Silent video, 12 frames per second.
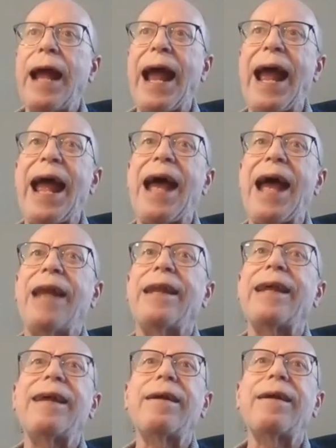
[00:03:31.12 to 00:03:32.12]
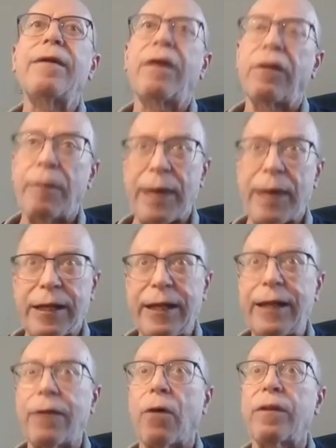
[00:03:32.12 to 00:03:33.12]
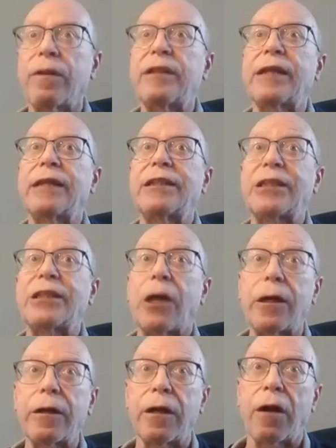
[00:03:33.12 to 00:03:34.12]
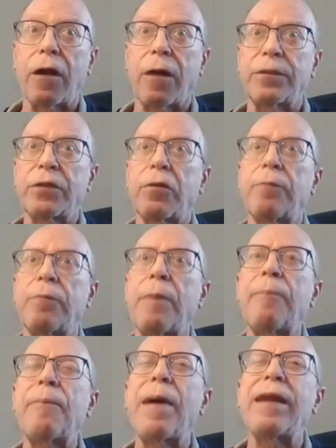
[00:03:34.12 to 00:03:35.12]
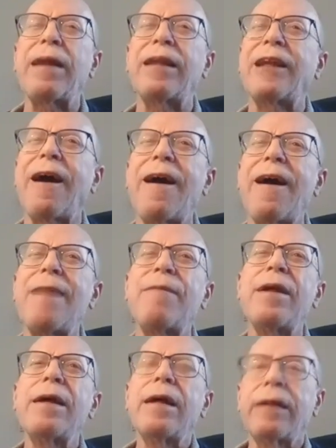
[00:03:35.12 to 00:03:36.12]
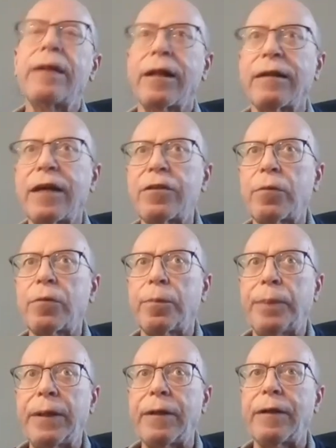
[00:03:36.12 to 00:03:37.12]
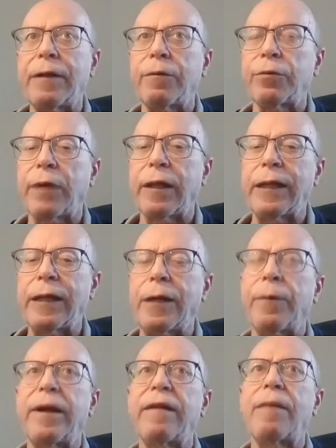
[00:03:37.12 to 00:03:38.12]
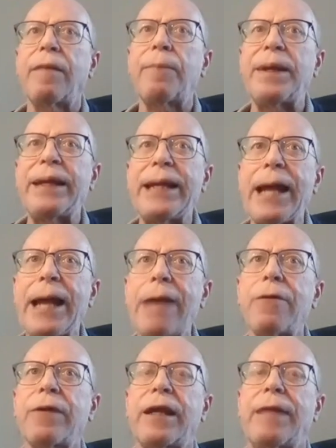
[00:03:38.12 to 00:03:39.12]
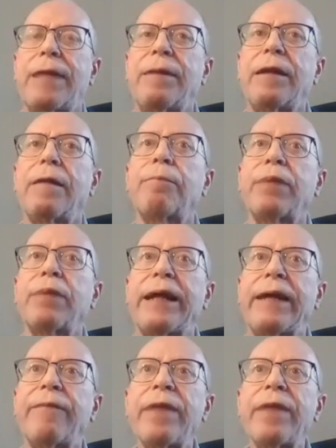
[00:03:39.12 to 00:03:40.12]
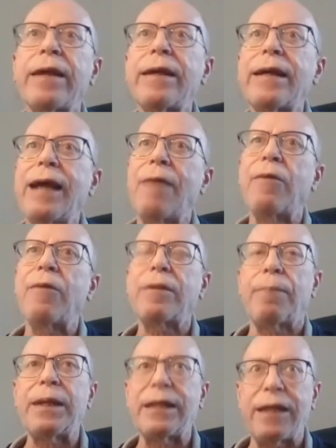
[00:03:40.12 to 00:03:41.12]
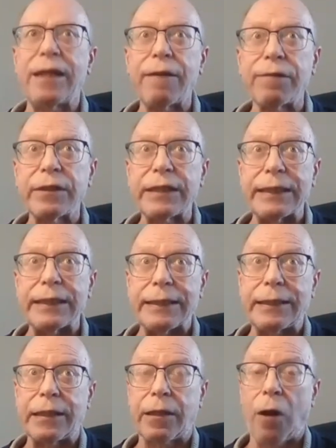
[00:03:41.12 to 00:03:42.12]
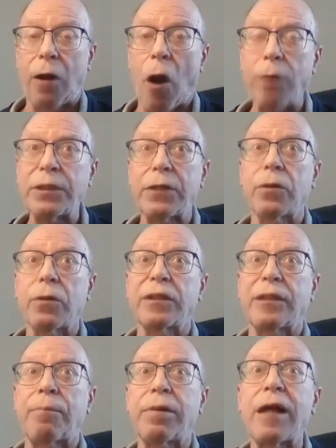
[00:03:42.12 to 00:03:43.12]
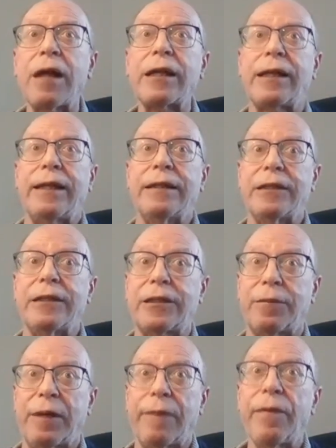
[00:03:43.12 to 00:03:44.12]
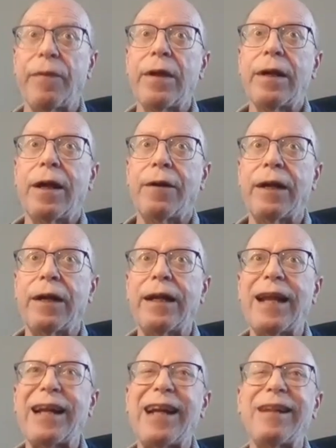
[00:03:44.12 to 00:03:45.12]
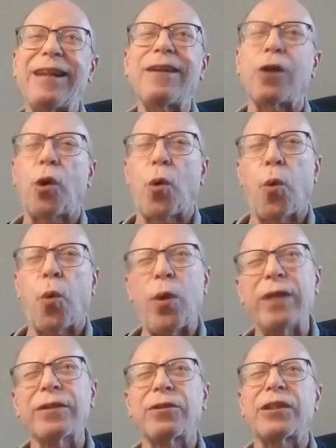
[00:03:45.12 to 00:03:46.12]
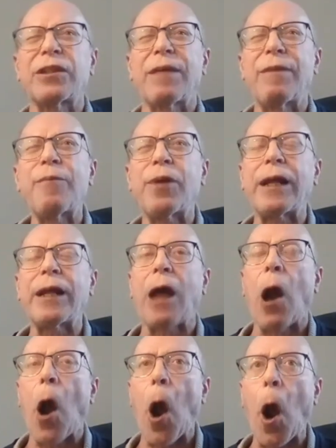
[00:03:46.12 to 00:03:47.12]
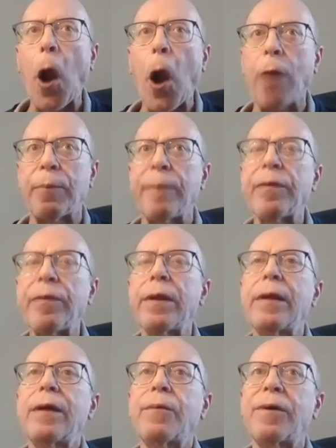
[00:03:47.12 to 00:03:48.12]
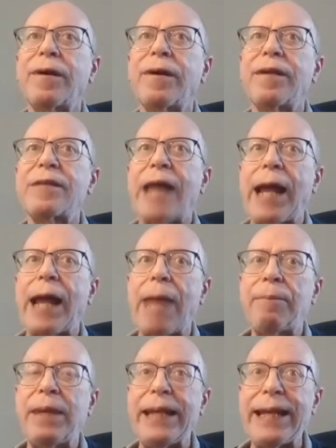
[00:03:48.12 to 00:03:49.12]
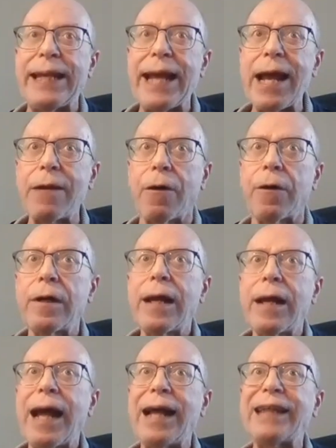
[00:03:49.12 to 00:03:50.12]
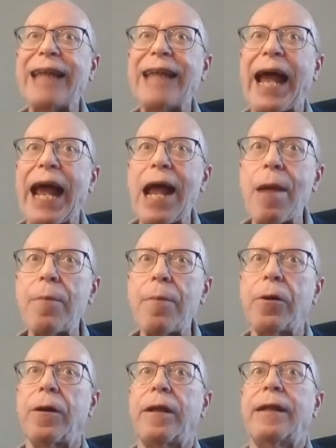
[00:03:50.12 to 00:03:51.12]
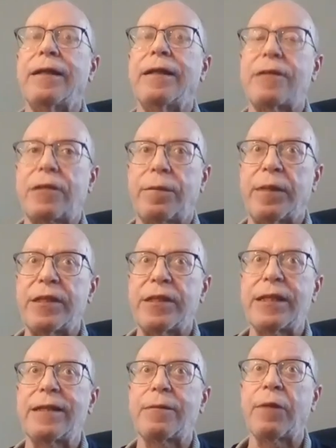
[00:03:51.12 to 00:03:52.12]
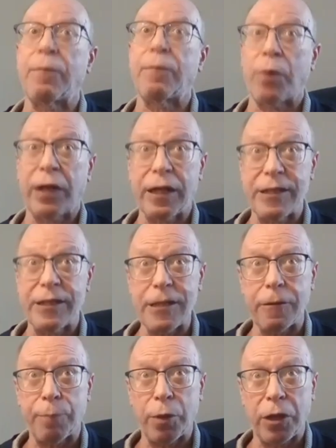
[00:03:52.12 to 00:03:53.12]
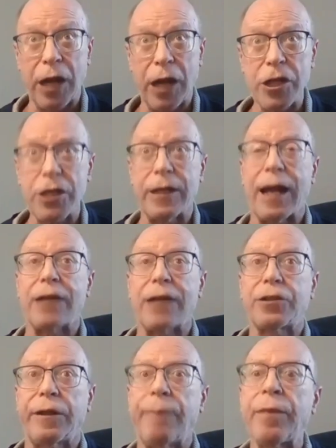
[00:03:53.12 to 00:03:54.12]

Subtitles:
and Clementi and all these guys started on harpsichord, but by the time the classical period was well underway, the piano came into play. And what the big difference is, the harpsichord is a plucked instrument, right? It had kind of little quills or something, more like a harp, whereas the piano has hammered instruments. It's considered percussion, actually,